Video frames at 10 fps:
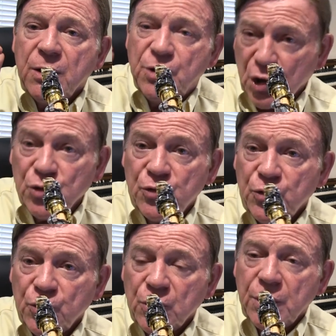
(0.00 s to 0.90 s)

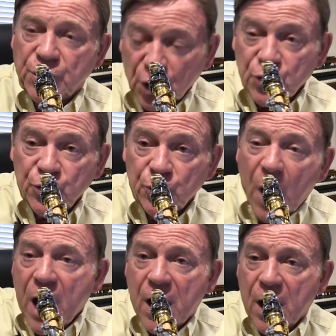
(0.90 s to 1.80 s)

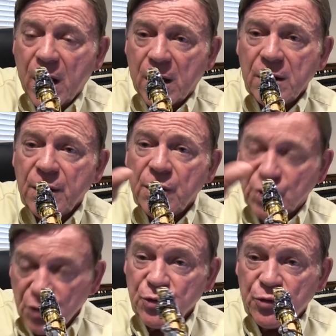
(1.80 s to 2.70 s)
do-wah,
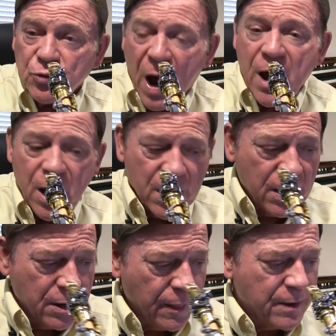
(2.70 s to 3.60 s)

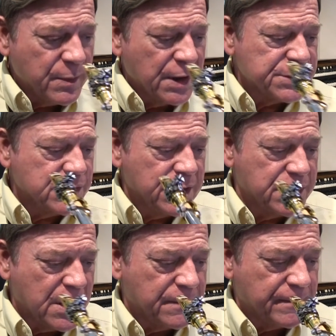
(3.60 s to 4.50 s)
do-wah. Let me illustrate
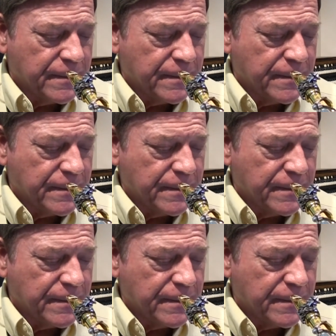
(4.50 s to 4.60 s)
that.